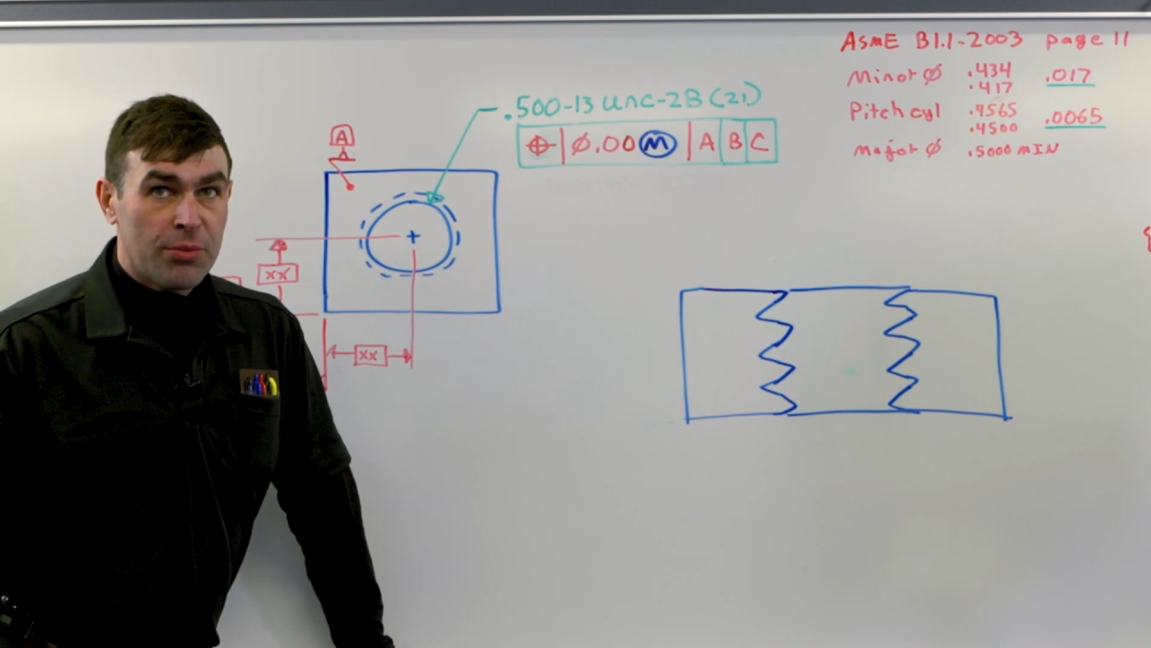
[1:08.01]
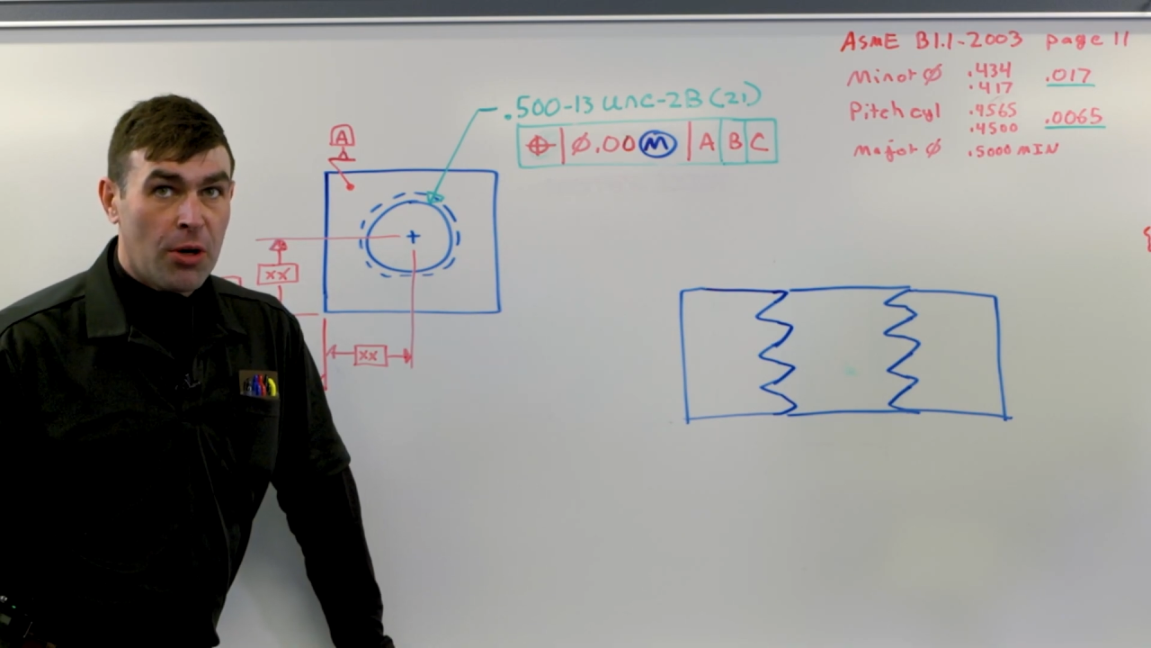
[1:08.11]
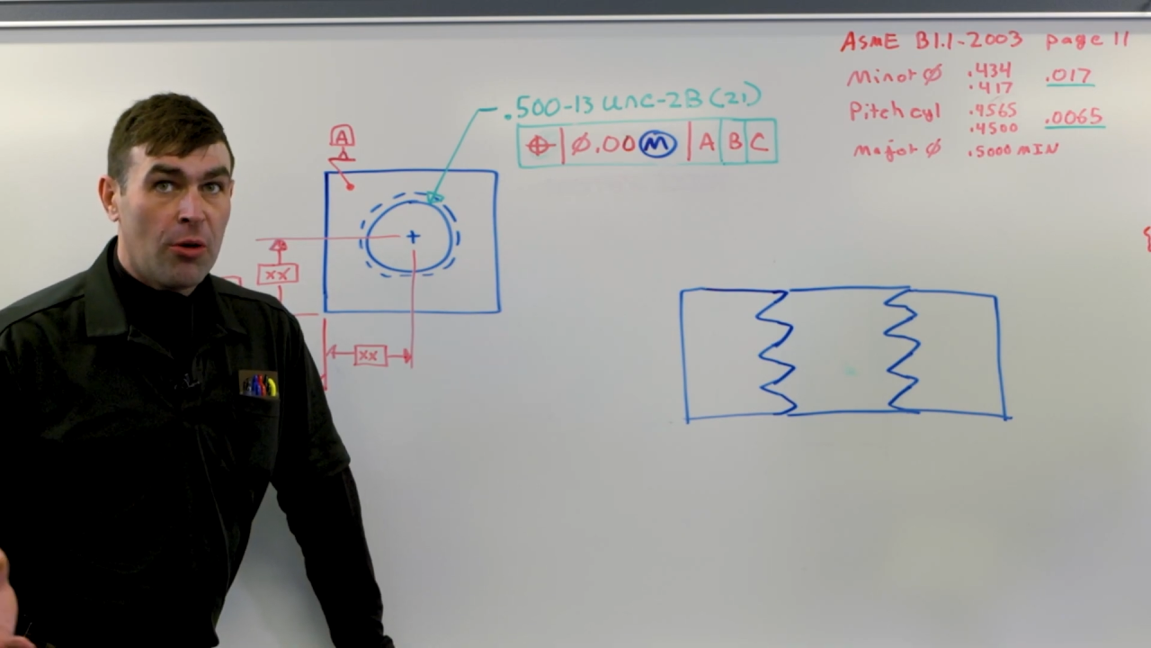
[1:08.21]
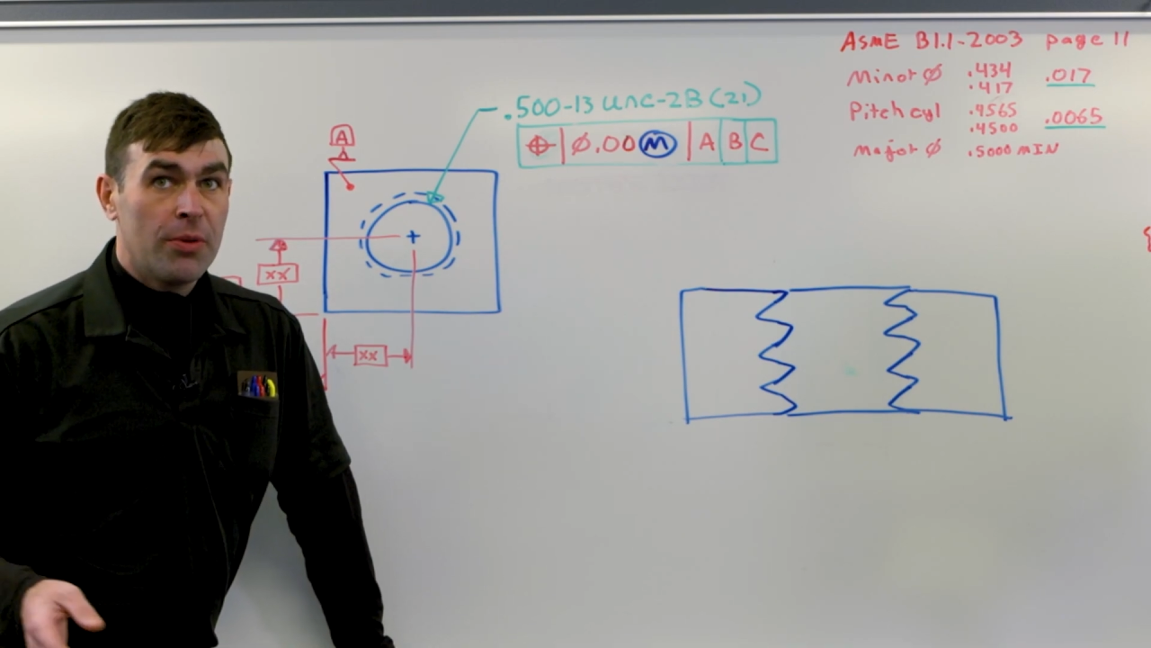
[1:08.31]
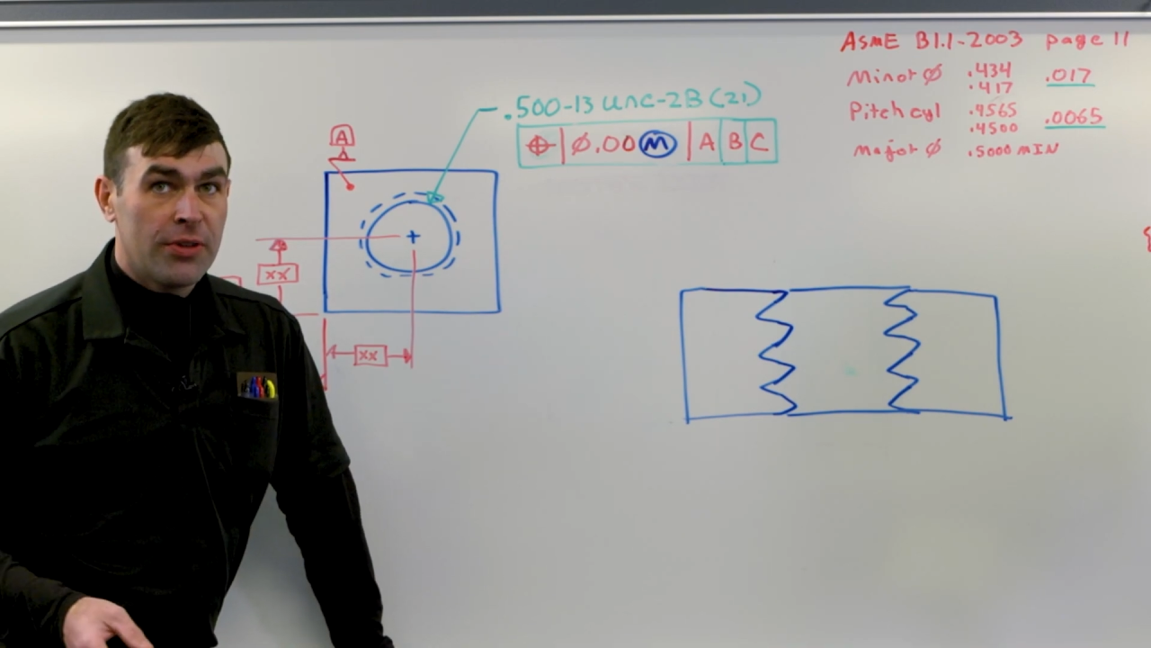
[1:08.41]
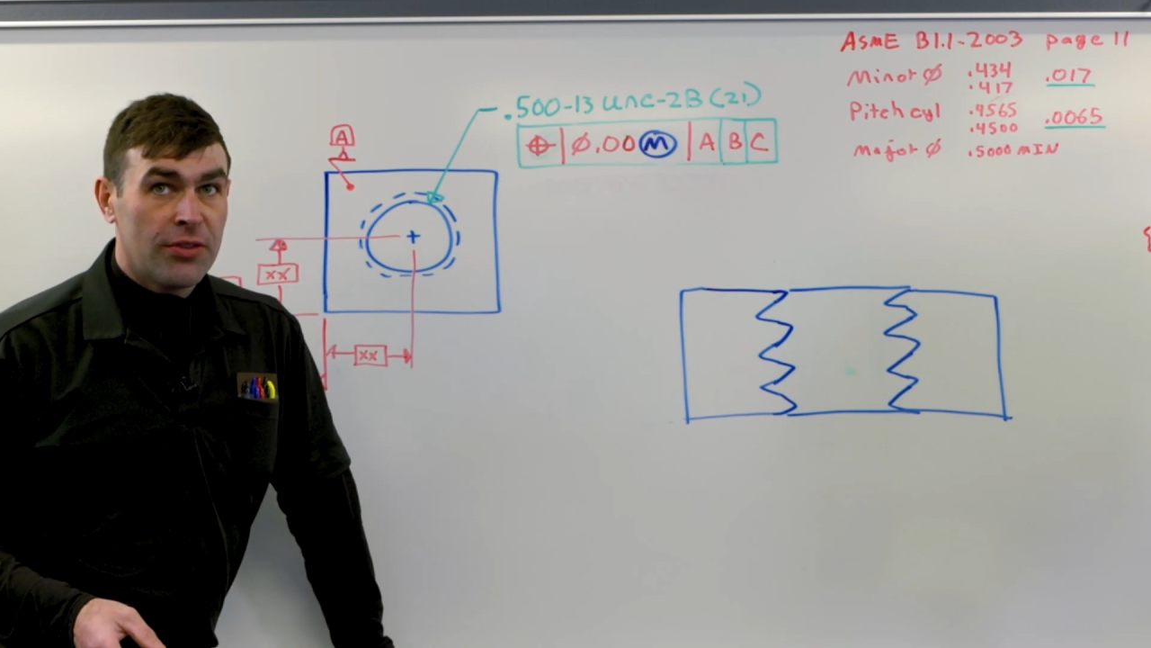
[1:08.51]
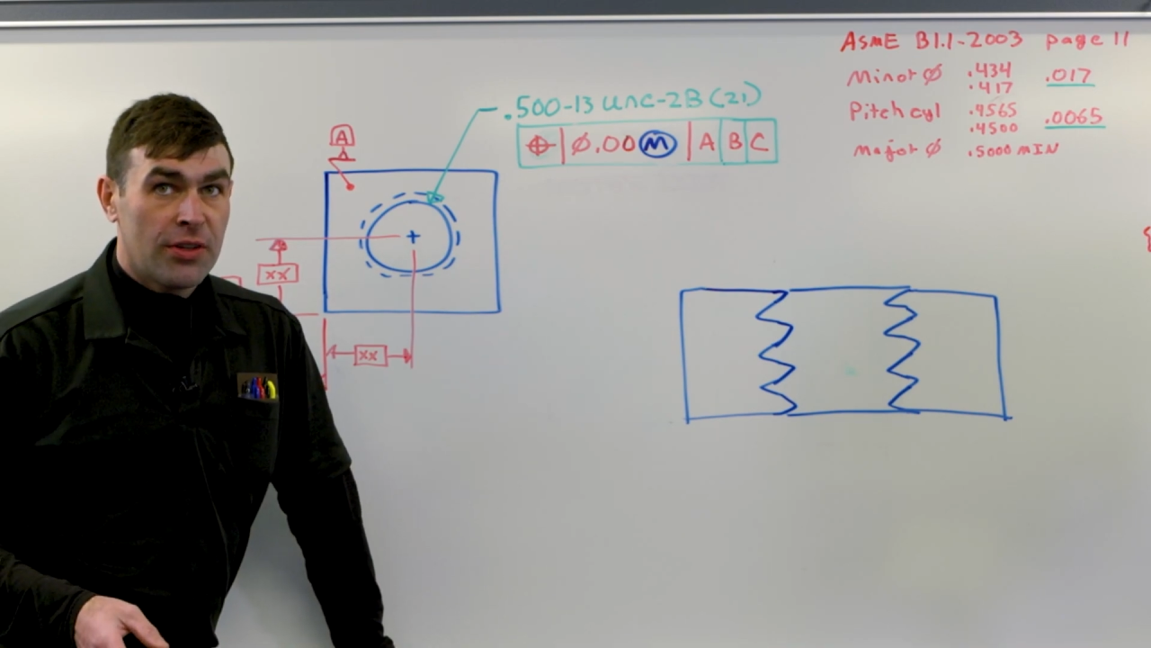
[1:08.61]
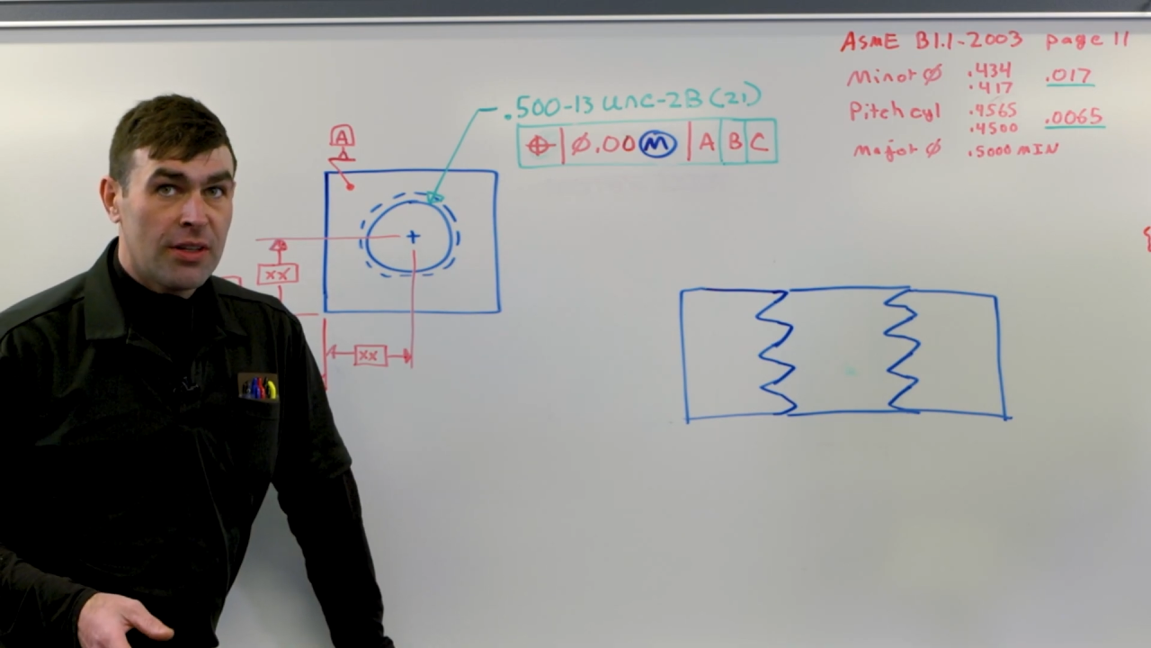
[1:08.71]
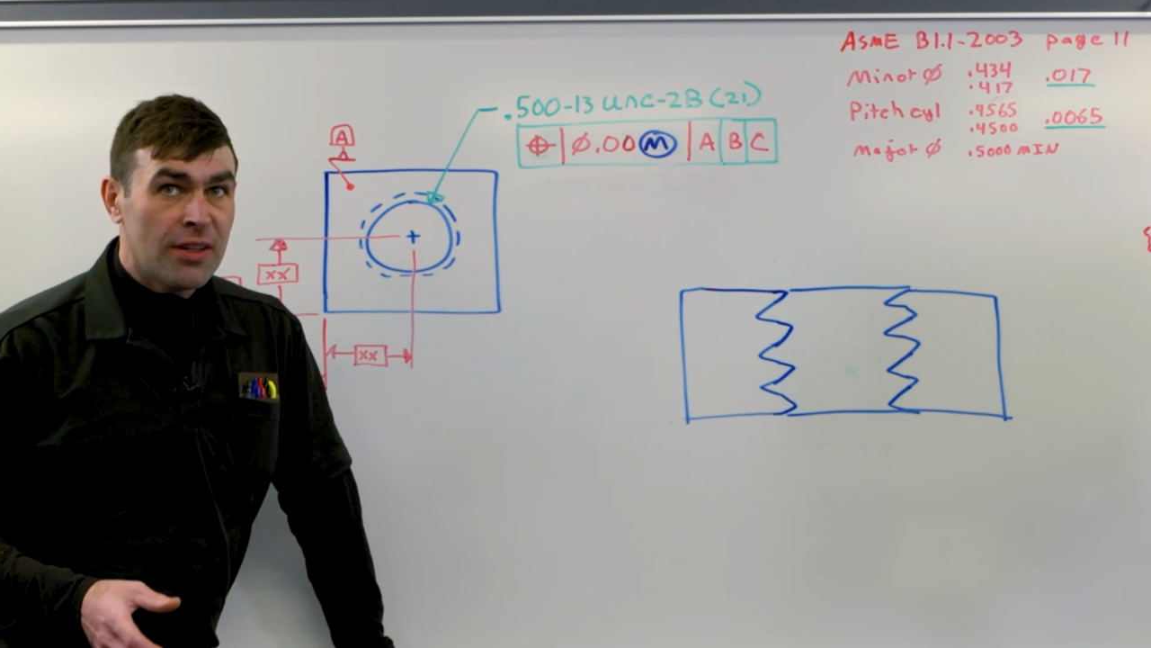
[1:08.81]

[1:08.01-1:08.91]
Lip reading: small position.